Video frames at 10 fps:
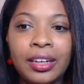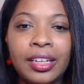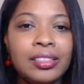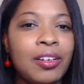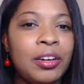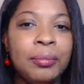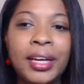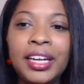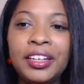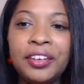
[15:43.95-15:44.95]
It's going to
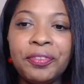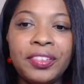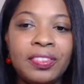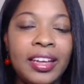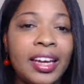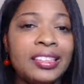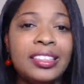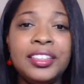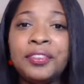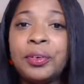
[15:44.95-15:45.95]
mean different things
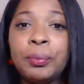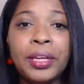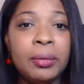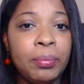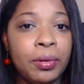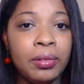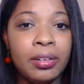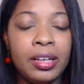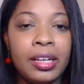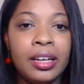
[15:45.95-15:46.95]
to different people.